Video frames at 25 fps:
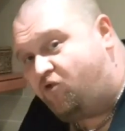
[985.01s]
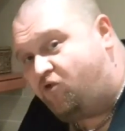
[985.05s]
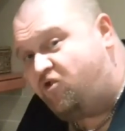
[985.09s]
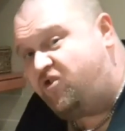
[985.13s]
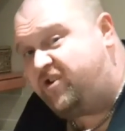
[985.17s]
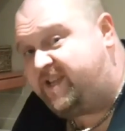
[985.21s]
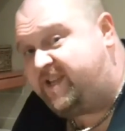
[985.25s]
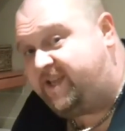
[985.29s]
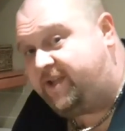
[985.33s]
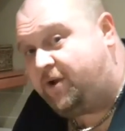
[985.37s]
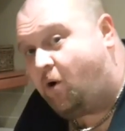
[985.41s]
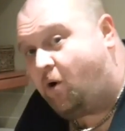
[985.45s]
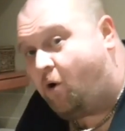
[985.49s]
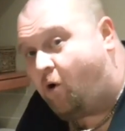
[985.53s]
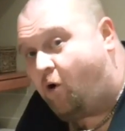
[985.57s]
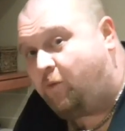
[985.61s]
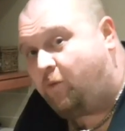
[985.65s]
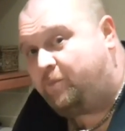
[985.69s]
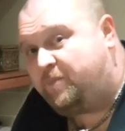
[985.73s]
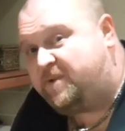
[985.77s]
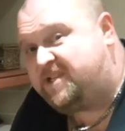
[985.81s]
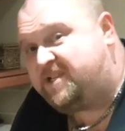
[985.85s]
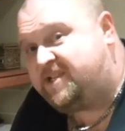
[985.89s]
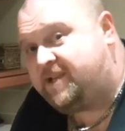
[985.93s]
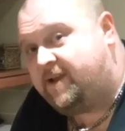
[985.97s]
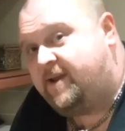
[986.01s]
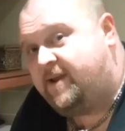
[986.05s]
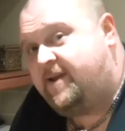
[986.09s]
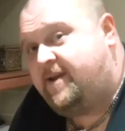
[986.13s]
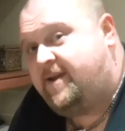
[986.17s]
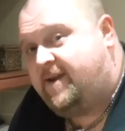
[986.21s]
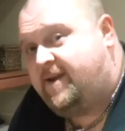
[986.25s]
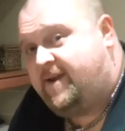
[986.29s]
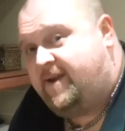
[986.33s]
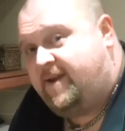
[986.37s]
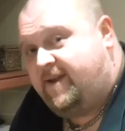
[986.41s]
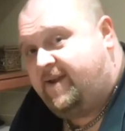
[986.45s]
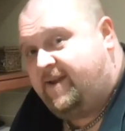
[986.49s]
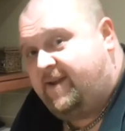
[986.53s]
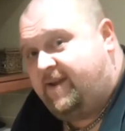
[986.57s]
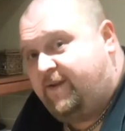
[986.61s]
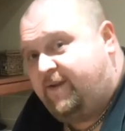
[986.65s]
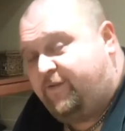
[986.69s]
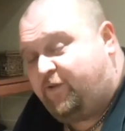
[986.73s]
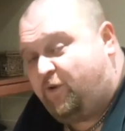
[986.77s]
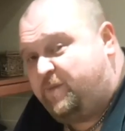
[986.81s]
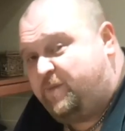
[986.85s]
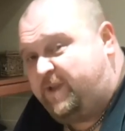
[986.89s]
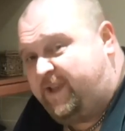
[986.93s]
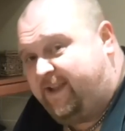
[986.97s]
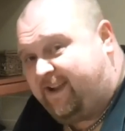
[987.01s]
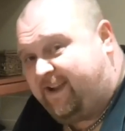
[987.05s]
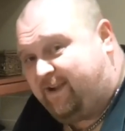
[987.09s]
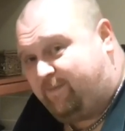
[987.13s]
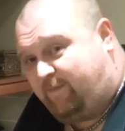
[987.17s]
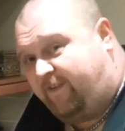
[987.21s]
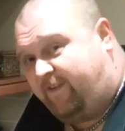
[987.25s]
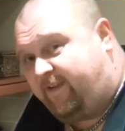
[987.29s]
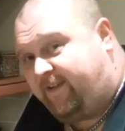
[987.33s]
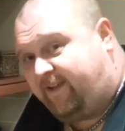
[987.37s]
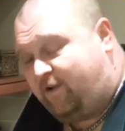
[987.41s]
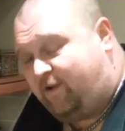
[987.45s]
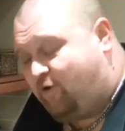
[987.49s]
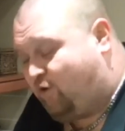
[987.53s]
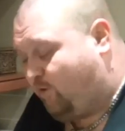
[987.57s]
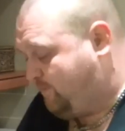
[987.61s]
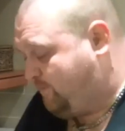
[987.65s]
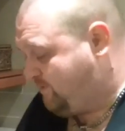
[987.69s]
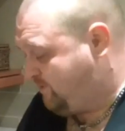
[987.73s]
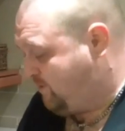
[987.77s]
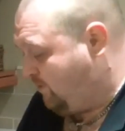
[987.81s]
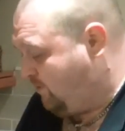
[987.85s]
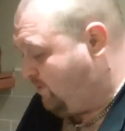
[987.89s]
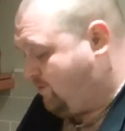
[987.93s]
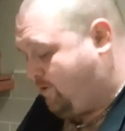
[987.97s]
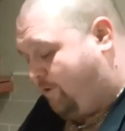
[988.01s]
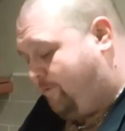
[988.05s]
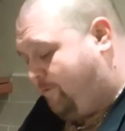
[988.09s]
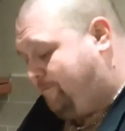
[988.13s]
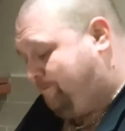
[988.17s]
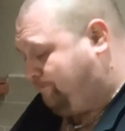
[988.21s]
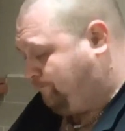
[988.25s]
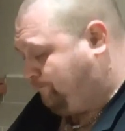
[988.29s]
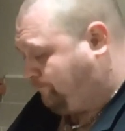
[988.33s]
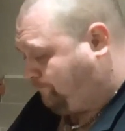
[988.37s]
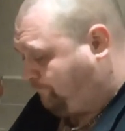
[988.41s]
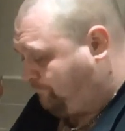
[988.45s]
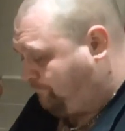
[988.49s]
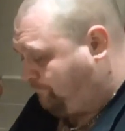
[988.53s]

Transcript: Rudy hops from YakimaValleyHops.com.